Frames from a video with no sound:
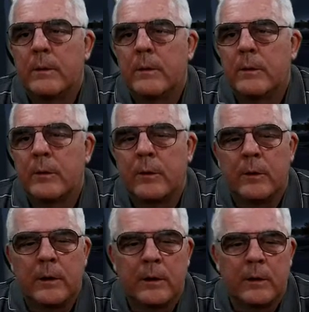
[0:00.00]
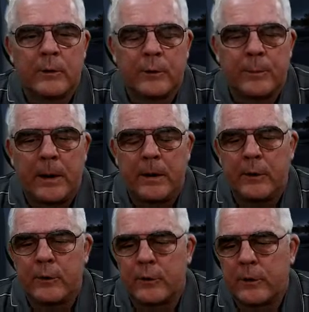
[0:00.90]
So you get a
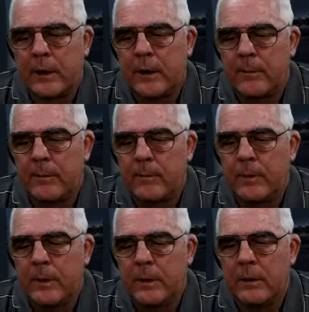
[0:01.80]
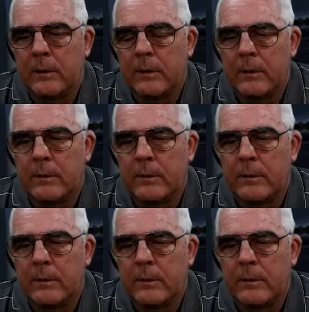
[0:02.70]
Spanish game here,